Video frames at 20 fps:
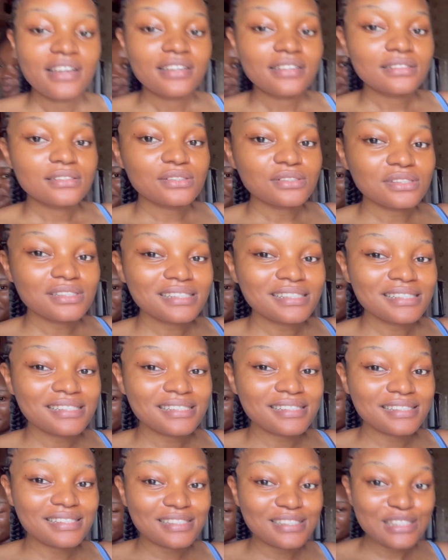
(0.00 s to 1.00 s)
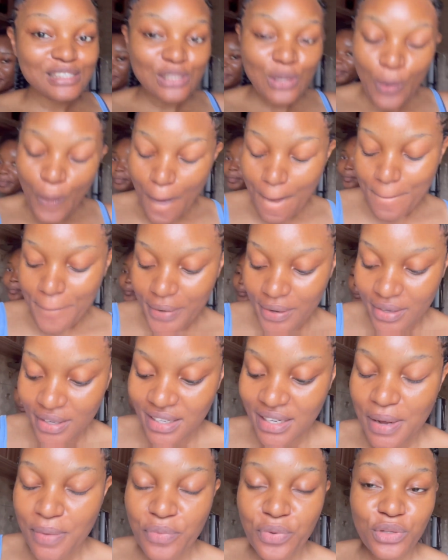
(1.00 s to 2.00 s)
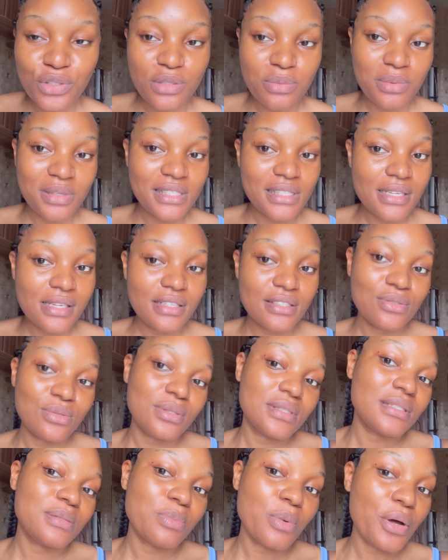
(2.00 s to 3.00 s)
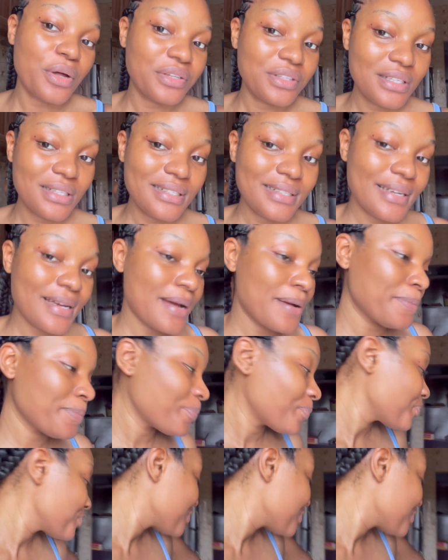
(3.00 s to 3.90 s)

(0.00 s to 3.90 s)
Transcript: So this is the soup, and I'm going to be eating it with pounded yam.